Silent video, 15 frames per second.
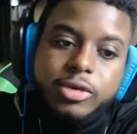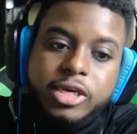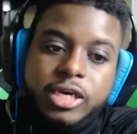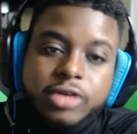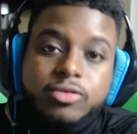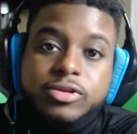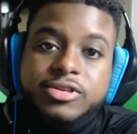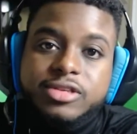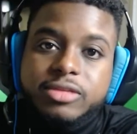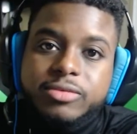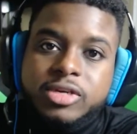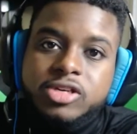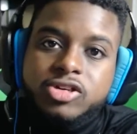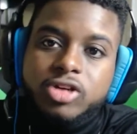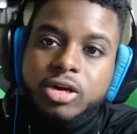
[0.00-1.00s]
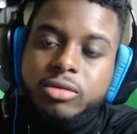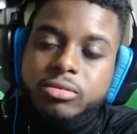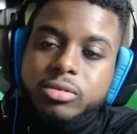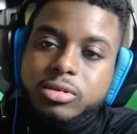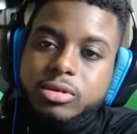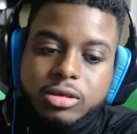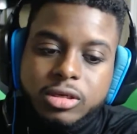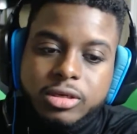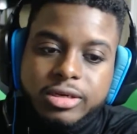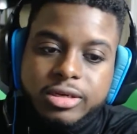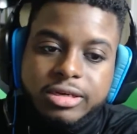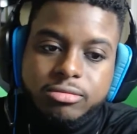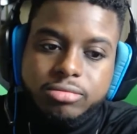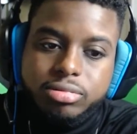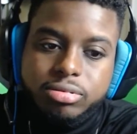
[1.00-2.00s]
but yeah, it wasn't the best job.
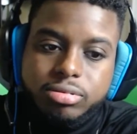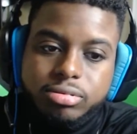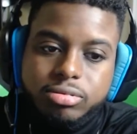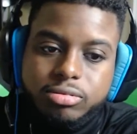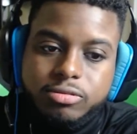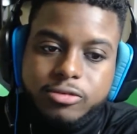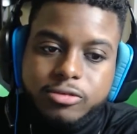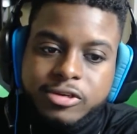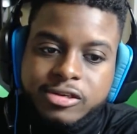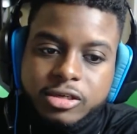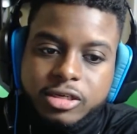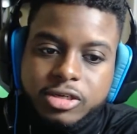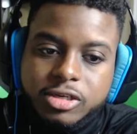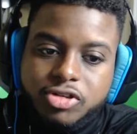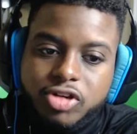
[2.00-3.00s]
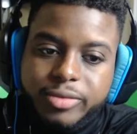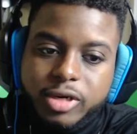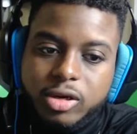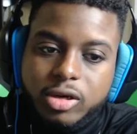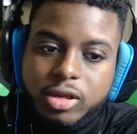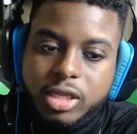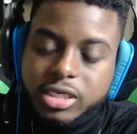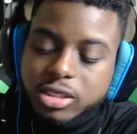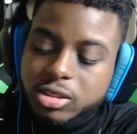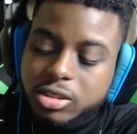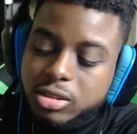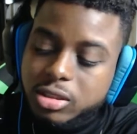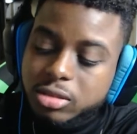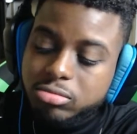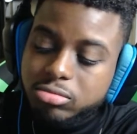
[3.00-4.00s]
It wasn't a good job at all,
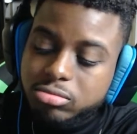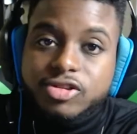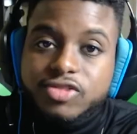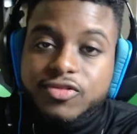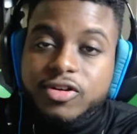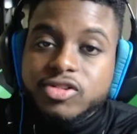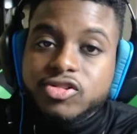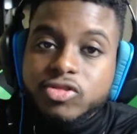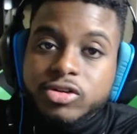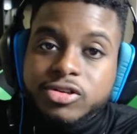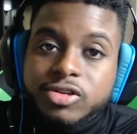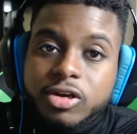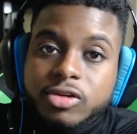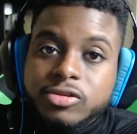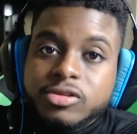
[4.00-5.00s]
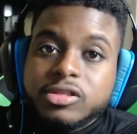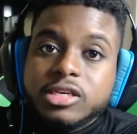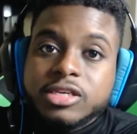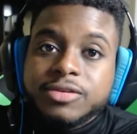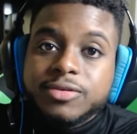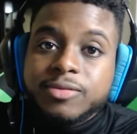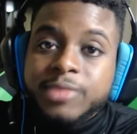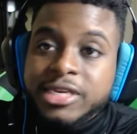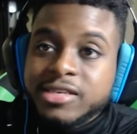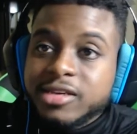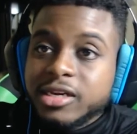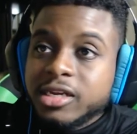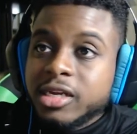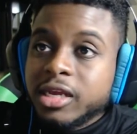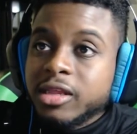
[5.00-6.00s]
actually. So as far as stories goes, as my
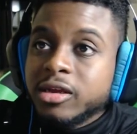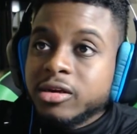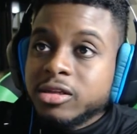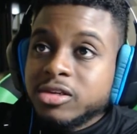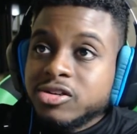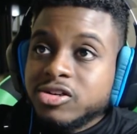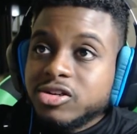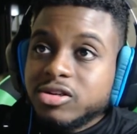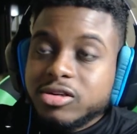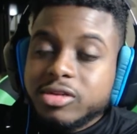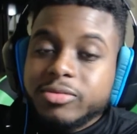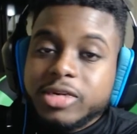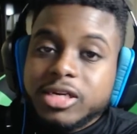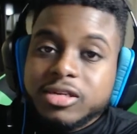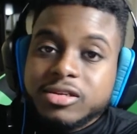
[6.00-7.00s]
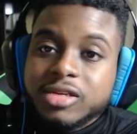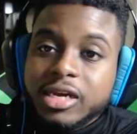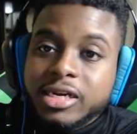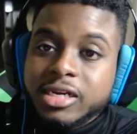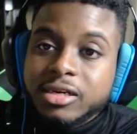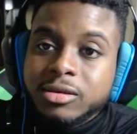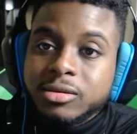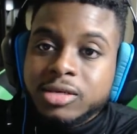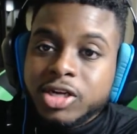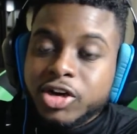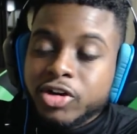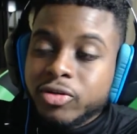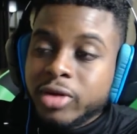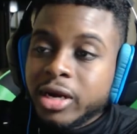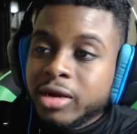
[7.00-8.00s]
second day there, this should have been a sign to
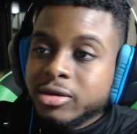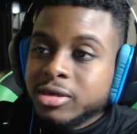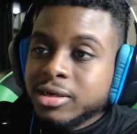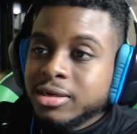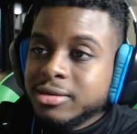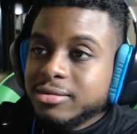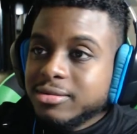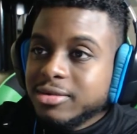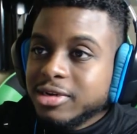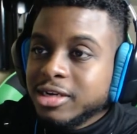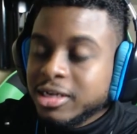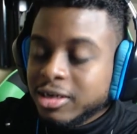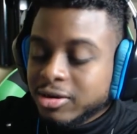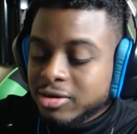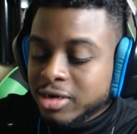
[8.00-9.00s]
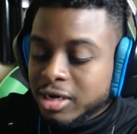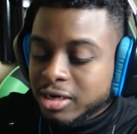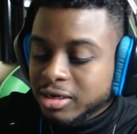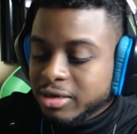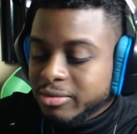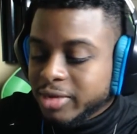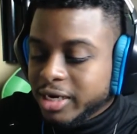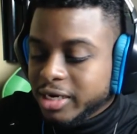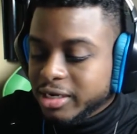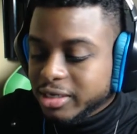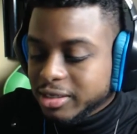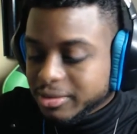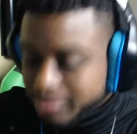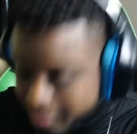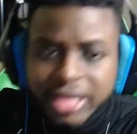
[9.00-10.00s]
turn around and you know, not come back.
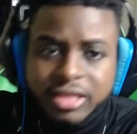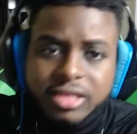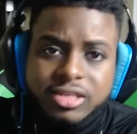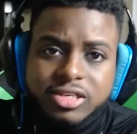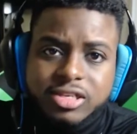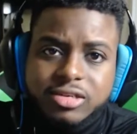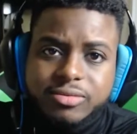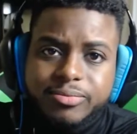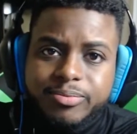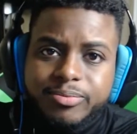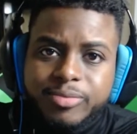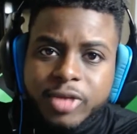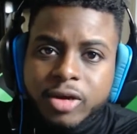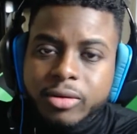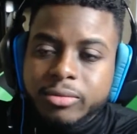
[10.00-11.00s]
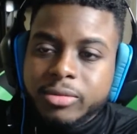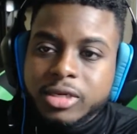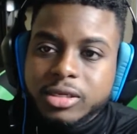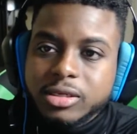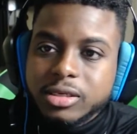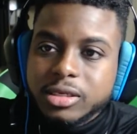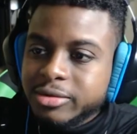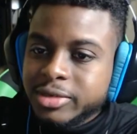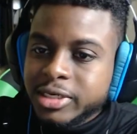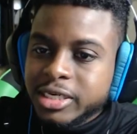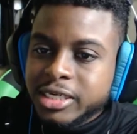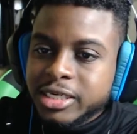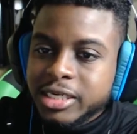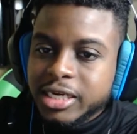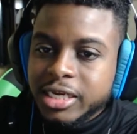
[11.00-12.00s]
We had this bum come
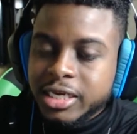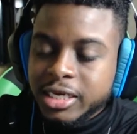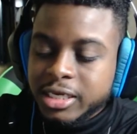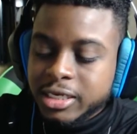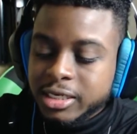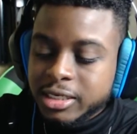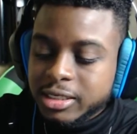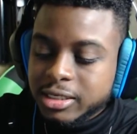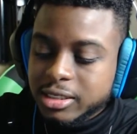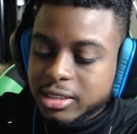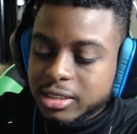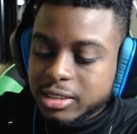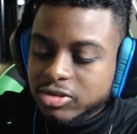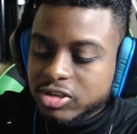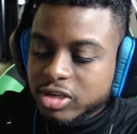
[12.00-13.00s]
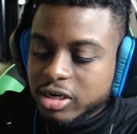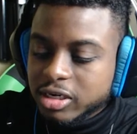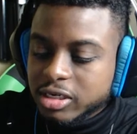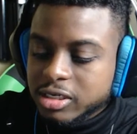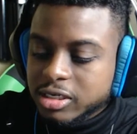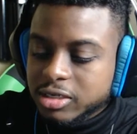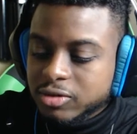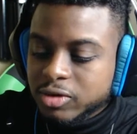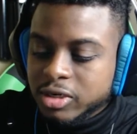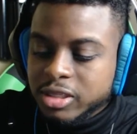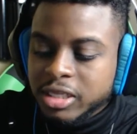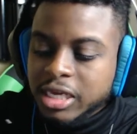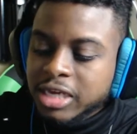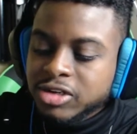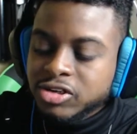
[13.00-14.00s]
in and he was talking to one
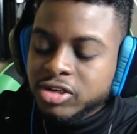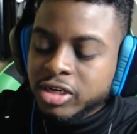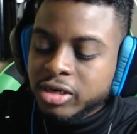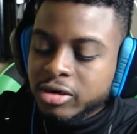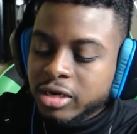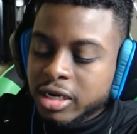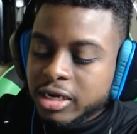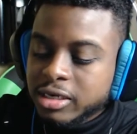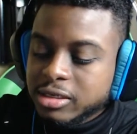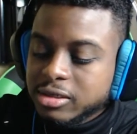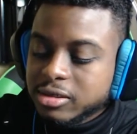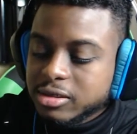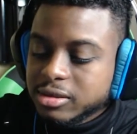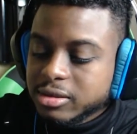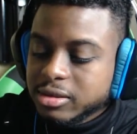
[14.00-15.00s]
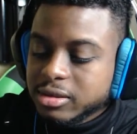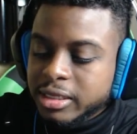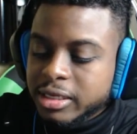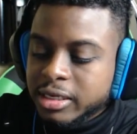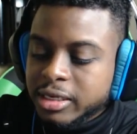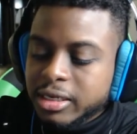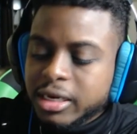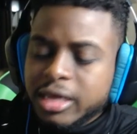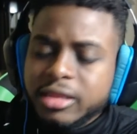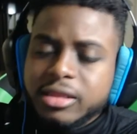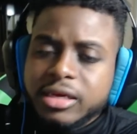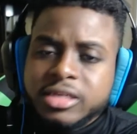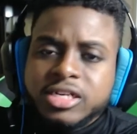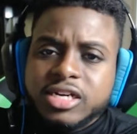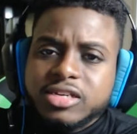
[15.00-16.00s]
of the engineer guys. And then I,
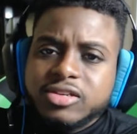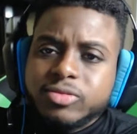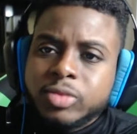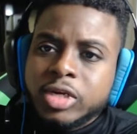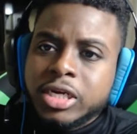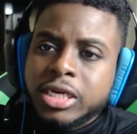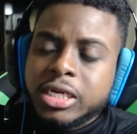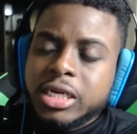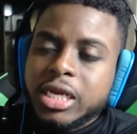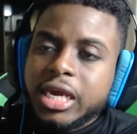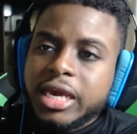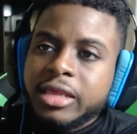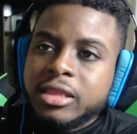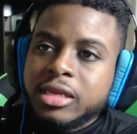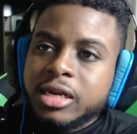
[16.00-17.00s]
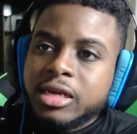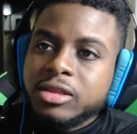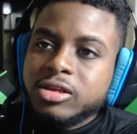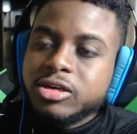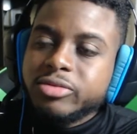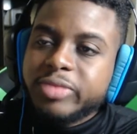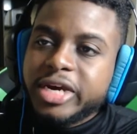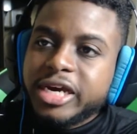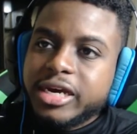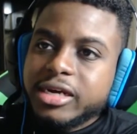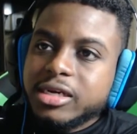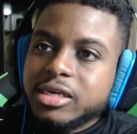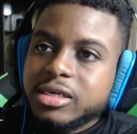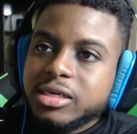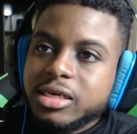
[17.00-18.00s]
I checked someone in and then I looked
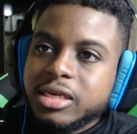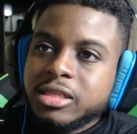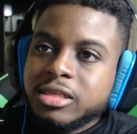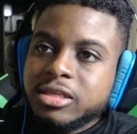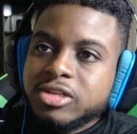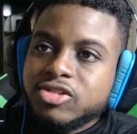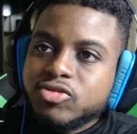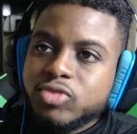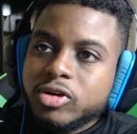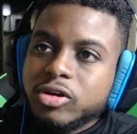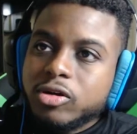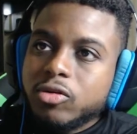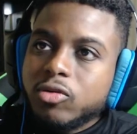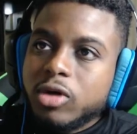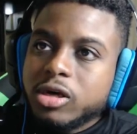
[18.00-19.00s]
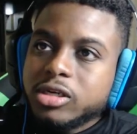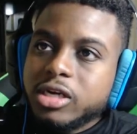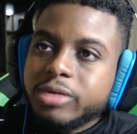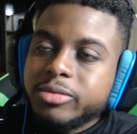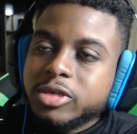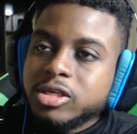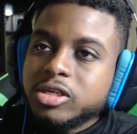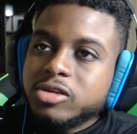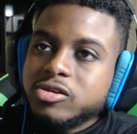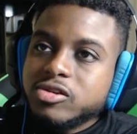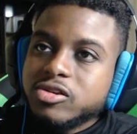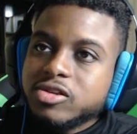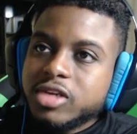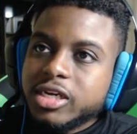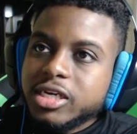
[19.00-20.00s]
back and then this one girl walked up and she's
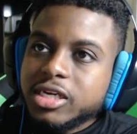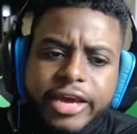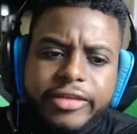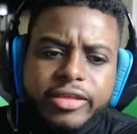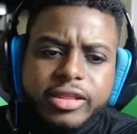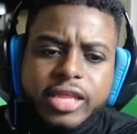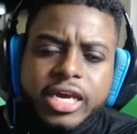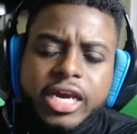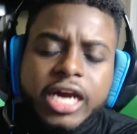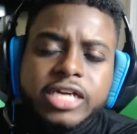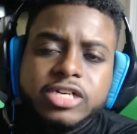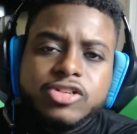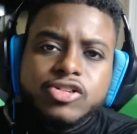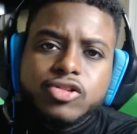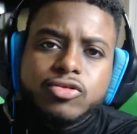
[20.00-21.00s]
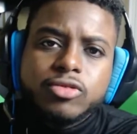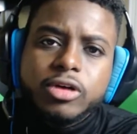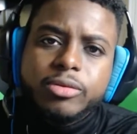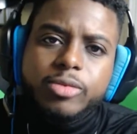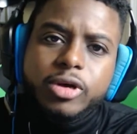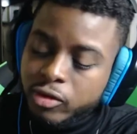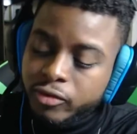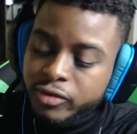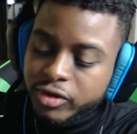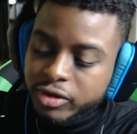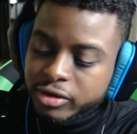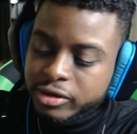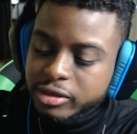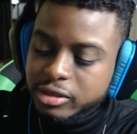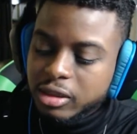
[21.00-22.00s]
just like, yeah, I think that guy just threw up all over
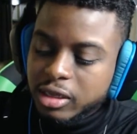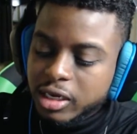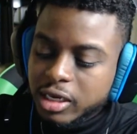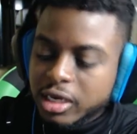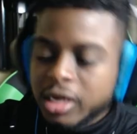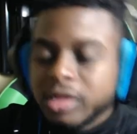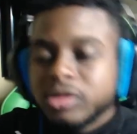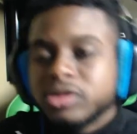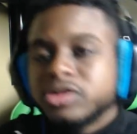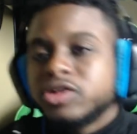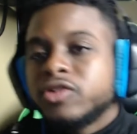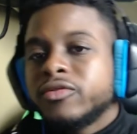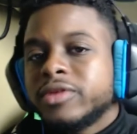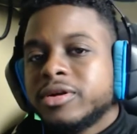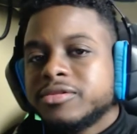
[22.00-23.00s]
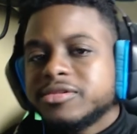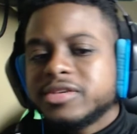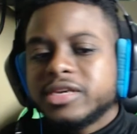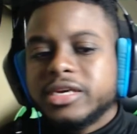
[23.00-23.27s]
the, the thing. And I looked over and I was